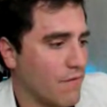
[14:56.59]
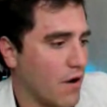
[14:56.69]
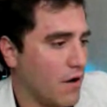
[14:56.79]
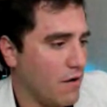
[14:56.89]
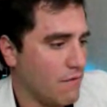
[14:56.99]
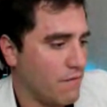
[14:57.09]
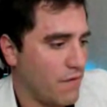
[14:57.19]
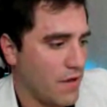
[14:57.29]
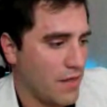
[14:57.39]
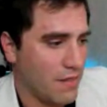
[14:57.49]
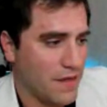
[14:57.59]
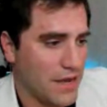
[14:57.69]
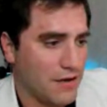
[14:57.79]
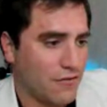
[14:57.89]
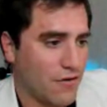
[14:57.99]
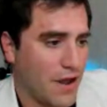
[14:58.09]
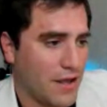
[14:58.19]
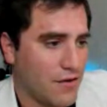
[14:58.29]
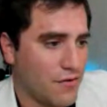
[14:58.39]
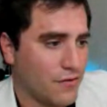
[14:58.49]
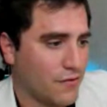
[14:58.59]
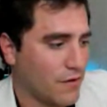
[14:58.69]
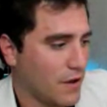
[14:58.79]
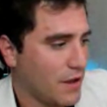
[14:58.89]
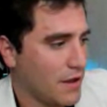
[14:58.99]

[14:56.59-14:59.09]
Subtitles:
of the internet use